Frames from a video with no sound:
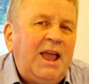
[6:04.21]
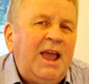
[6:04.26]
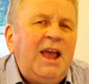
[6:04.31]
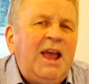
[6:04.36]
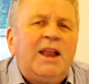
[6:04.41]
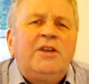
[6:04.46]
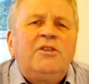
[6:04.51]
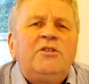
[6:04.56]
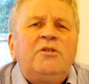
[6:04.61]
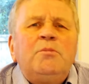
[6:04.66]

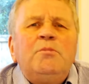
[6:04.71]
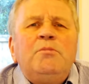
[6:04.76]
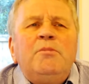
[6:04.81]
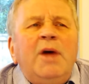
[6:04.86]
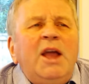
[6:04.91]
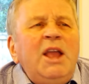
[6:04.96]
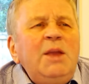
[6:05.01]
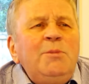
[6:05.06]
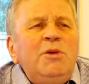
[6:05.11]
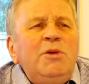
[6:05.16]
and
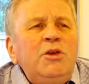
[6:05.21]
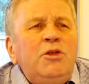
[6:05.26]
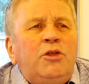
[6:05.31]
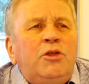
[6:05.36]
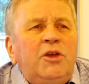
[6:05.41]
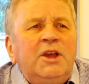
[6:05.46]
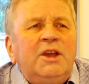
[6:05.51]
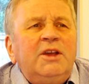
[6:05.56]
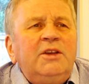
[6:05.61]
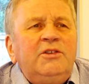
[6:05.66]
maybe
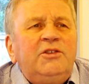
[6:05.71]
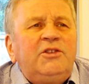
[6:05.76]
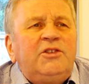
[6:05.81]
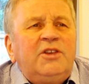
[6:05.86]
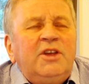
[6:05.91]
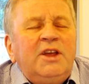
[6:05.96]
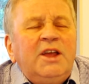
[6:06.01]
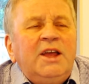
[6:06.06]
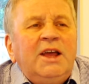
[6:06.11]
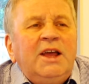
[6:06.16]

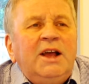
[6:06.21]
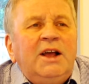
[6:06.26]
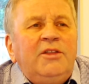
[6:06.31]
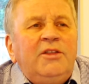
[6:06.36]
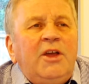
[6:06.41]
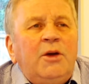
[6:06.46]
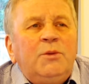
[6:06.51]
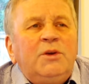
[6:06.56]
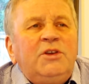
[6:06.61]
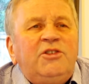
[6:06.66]
things
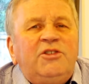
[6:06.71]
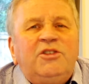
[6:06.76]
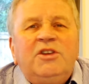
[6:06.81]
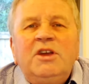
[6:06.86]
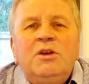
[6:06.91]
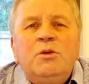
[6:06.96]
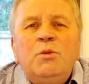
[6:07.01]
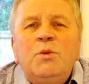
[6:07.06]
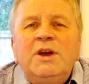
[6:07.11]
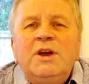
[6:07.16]
that we
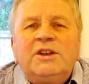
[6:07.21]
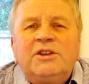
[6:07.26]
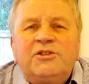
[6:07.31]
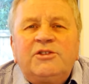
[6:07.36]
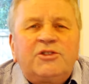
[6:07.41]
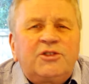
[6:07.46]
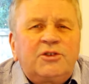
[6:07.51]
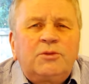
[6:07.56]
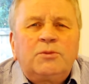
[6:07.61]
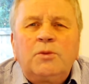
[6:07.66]
see we're
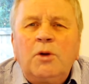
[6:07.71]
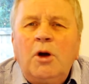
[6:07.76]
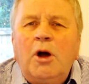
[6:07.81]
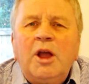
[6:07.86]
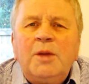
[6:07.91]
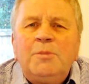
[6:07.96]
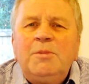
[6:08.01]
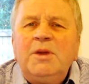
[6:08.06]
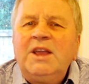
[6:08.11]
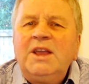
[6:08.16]

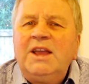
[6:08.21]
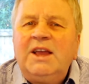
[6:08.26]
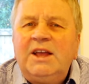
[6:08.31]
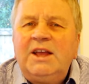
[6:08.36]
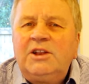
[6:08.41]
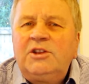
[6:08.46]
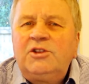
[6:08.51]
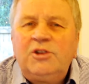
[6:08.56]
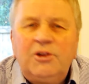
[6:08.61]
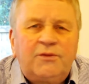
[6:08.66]
describing
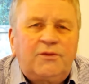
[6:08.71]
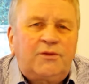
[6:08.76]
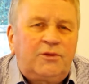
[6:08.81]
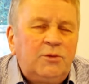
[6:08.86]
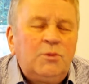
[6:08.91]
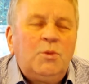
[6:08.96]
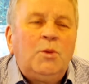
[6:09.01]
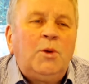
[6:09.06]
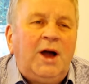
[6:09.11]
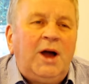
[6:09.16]
in
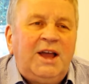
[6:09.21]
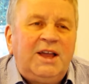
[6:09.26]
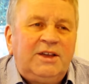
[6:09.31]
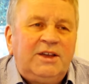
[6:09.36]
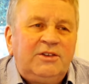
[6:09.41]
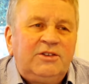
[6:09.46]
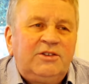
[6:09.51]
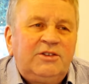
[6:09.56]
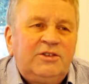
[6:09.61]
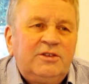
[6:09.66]
different
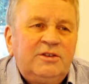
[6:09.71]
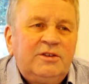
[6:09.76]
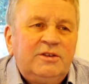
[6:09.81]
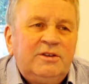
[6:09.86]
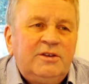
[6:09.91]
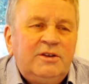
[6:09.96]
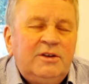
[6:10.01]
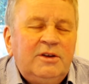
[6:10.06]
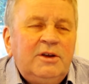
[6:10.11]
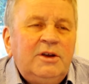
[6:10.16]
ways.
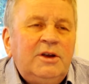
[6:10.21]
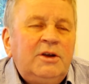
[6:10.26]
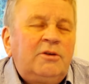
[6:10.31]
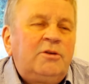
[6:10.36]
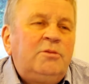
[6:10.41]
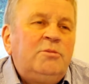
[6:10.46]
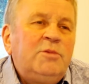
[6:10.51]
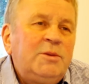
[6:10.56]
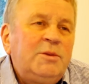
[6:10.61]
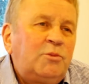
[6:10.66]

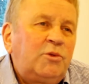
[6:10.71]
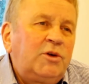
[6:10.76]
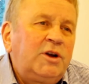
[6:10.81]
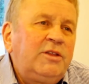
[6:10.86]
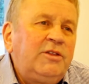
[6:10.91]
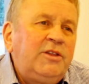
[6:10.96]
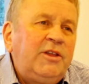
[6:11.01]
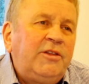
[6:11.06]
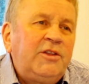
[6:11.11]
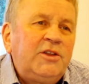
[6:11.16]

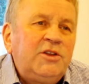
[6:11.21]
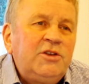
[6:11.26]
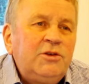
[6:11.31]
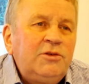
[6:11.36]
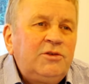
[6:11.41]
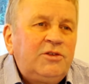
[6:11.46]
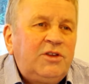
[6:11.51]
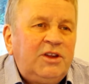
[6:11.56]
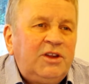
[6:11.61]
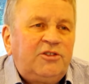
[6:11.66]
Remembering that the
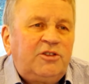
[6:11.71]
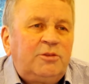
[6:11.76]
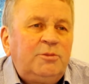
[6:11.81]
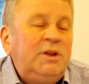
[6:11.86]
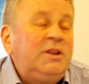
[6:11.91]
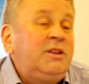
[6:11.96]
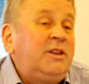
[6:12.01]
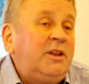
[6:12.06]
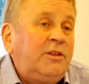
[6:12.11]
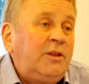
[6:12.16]
New
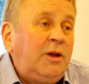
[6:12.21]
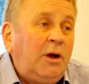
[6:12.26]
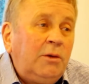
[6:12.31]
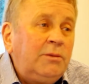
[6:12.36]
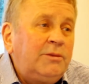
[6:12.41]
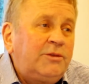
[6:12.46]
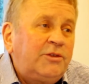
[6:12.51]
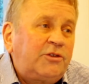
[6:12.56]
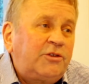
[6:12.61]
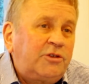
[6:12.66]
Testament, that the
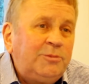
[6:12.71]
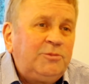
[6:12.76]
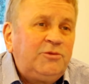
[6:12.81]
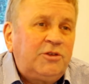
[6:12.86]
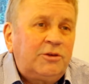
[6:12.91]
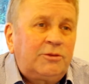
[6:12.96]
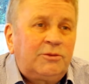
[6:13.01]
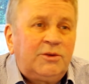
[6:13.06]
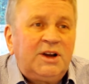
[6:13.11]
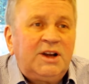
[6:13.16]
whole of
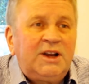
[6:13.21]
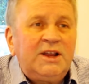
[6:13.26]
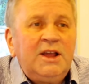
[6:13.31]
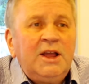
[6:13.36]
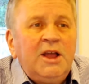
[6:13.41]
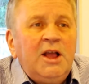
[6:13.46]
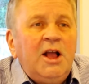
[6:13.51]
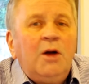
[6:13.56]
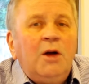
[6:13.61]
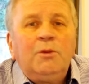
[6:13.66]
Scripture really
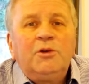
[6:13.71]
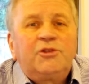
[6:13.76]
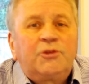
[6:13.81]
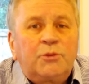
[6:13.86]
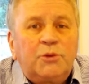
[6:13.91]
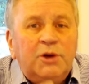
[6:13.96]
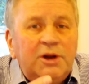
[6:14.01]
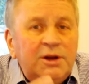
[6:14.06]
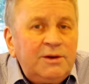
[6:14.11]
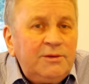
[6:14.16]
was
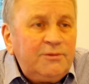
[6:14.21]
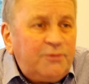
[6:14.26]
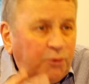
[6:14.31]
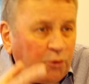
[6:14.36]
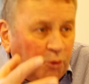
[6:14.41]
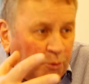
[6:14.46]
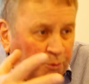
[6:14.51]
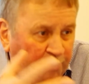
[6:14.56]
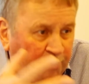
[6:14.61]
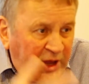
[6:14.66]
written
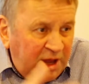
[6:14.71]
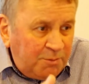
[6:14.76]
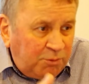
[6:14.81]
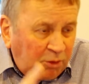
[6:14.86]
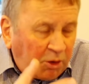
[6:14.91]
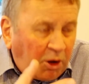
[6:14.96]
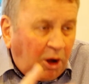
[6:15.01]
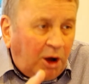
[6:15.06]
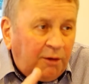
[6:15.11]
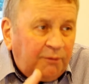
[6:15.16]
for
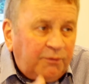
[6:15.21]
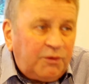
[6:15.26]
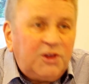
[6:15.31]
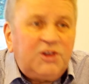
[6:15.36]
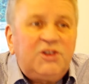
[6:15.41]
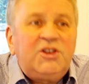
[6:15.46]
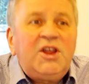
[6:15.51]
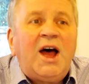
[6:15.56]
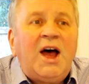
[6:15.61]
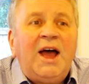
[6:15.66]
people of
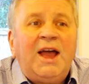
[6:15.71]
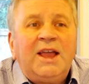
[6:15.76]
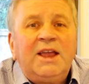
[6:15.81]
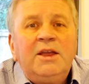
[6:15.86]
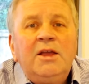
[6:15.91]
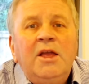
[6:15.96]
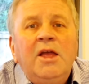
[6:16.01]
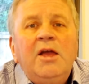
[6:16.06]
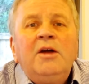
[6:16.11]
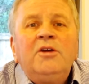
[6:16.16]
the
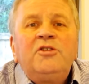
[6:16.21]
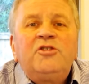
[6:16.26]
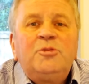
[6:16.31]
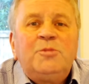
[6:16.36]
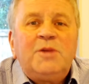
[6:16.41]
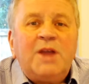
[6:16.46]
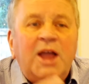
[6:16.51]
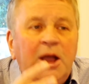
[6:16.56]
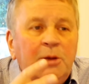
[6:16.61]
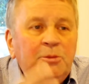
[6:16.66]
day to
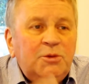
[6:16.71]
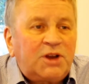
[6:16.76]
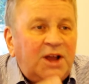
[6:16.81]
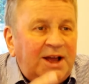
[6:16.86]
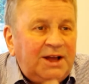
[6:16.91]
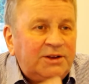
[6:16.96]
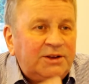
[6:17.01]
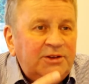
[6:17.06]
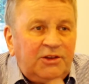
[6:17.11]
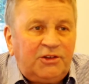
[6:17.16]
be able
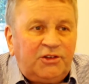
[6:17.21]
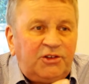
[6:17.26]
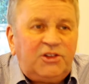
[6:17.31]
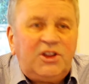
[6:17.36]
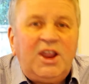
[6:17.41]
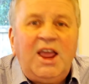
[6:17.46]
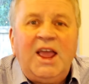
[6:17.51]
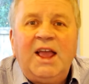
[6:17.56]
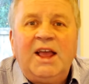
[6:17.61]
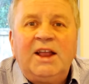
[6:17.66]
to
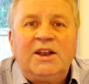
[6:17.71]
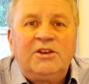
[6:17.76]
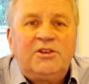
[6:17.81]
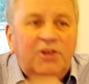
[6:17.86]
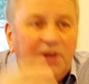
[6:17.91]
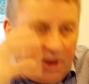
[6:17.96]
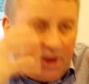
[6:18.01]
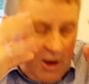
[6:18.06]
understand